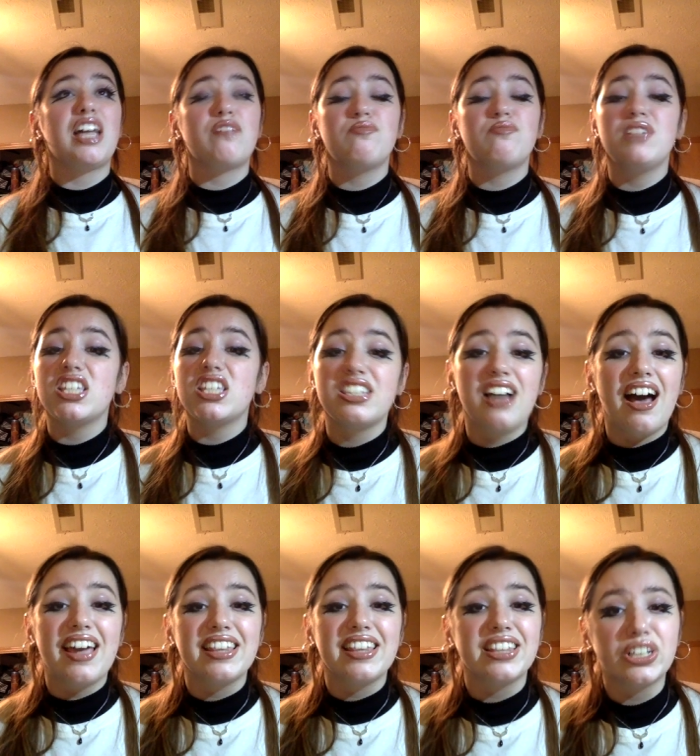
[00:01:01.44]
left me to
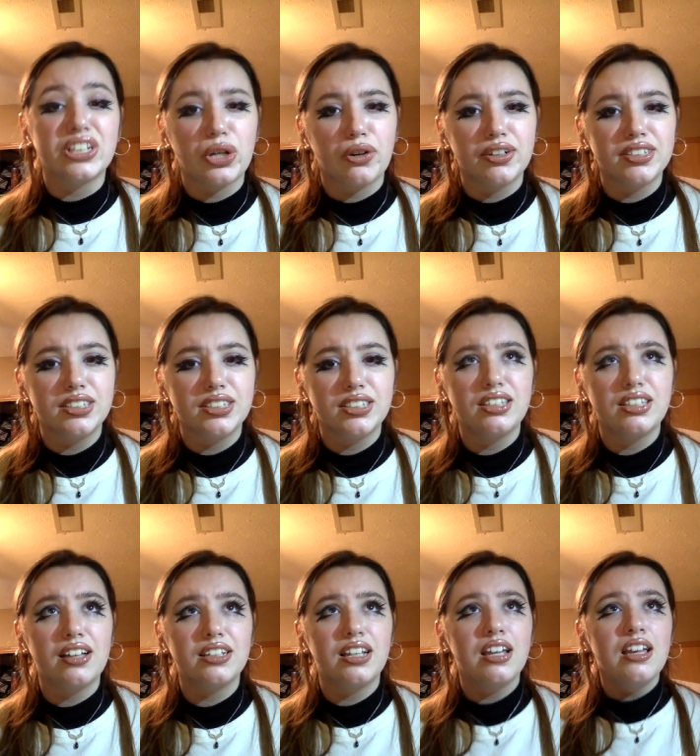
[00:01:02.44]
die in the glaring
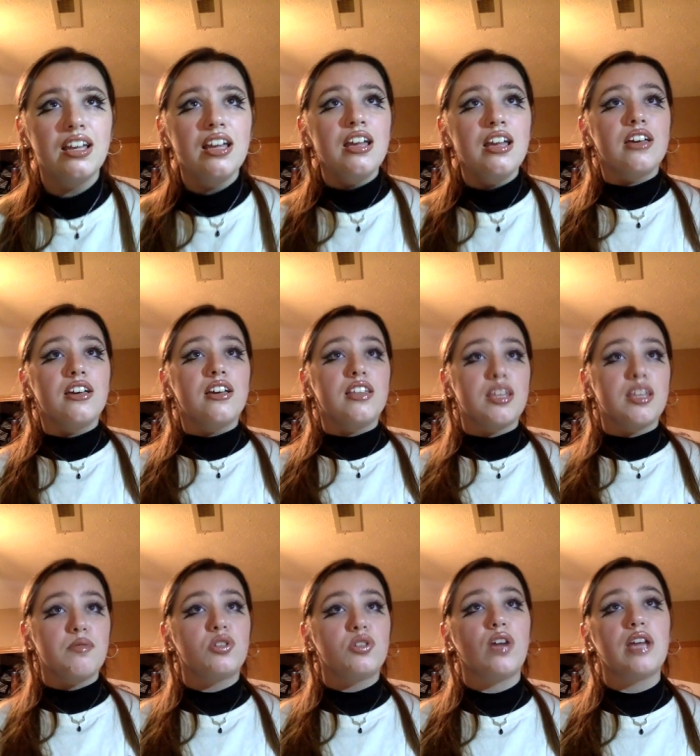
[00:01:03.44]
sun. They
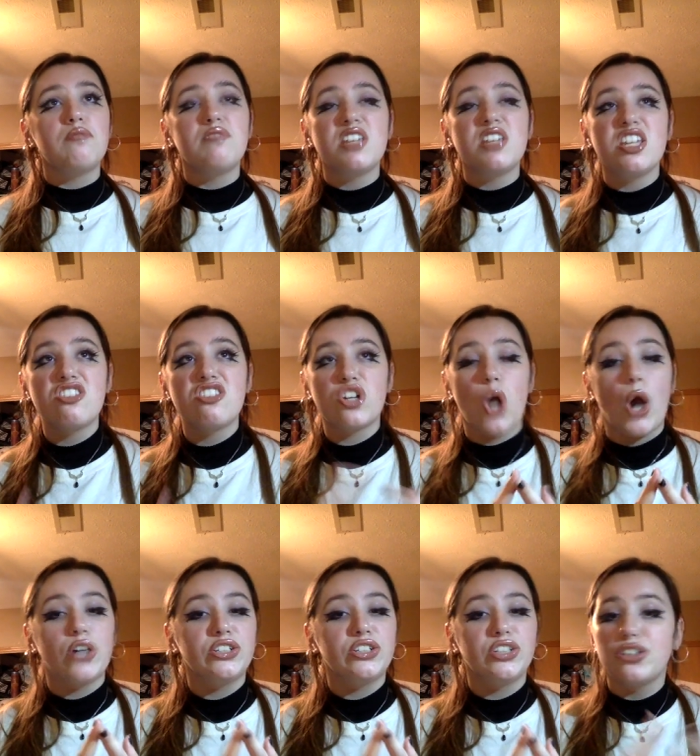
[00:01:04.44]
betrayed me, the
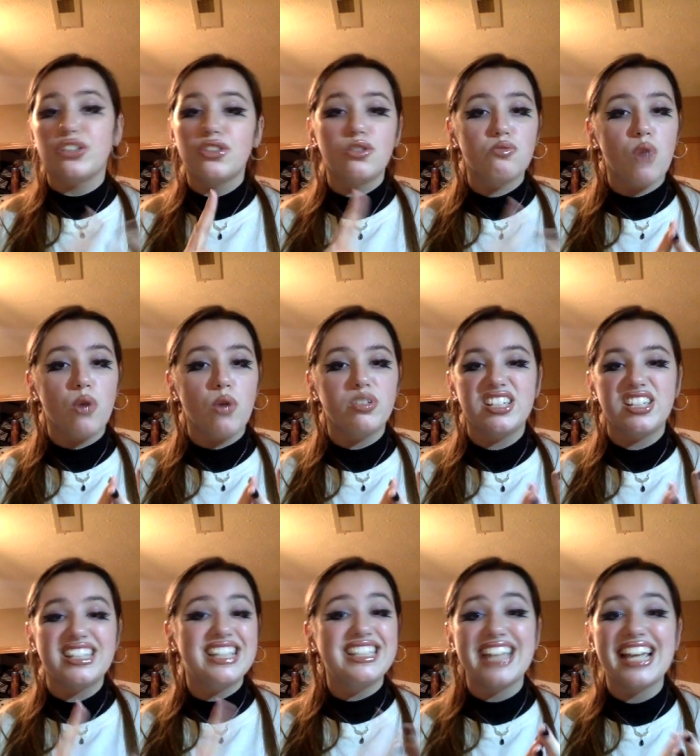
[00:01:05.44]
gardener, the
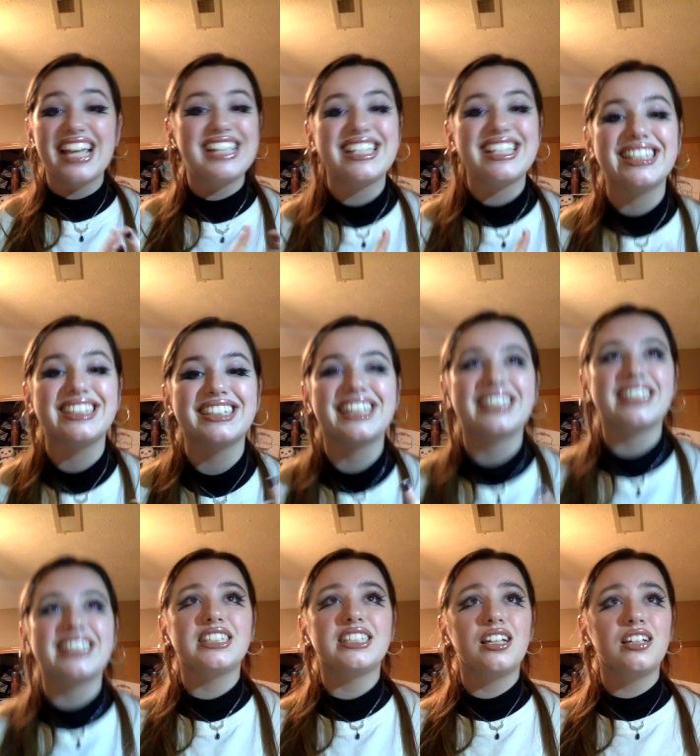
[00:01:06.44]
roses, the daisies, and
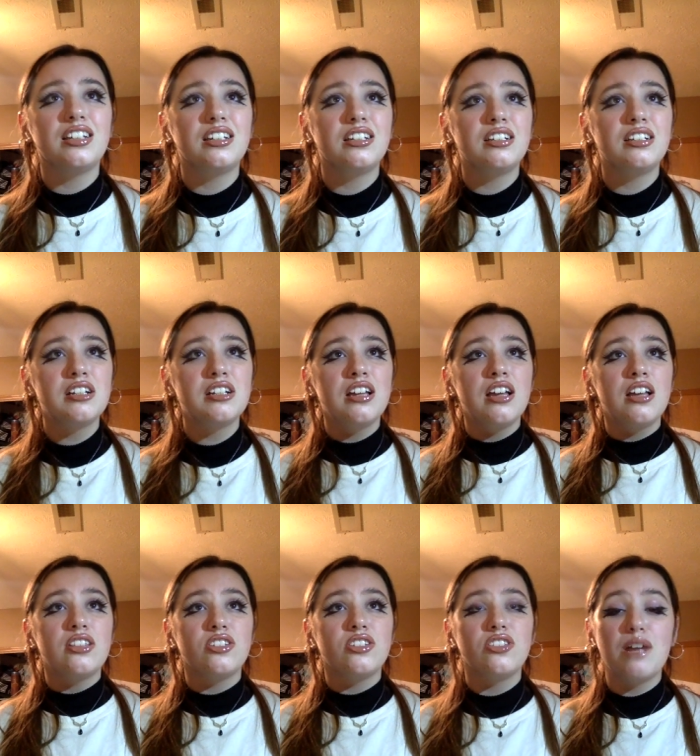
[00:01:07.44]
lilies.
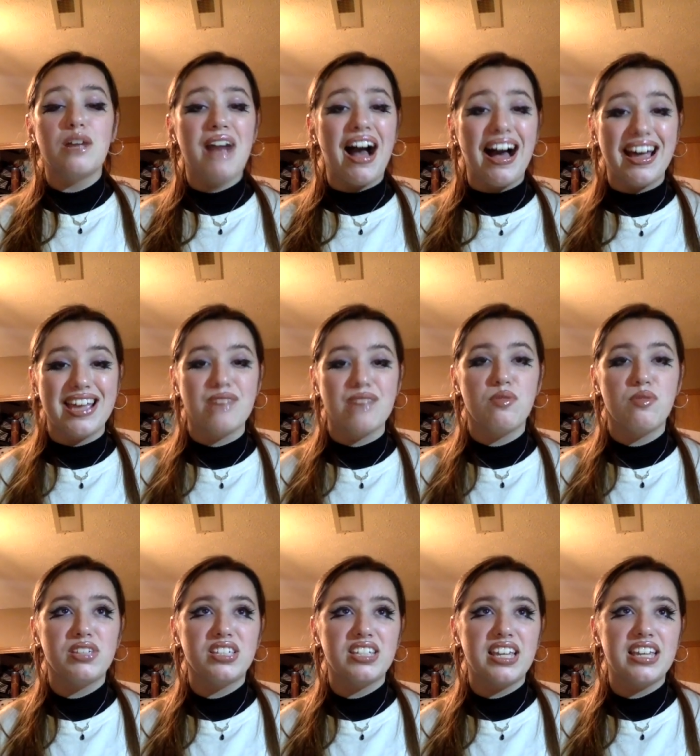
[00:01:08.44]
To them, I am a
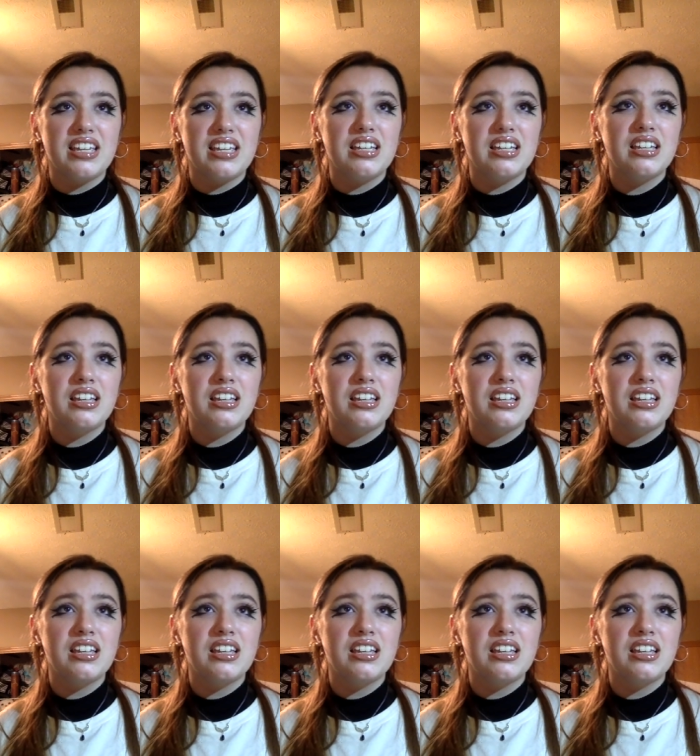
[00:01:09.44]
mistake.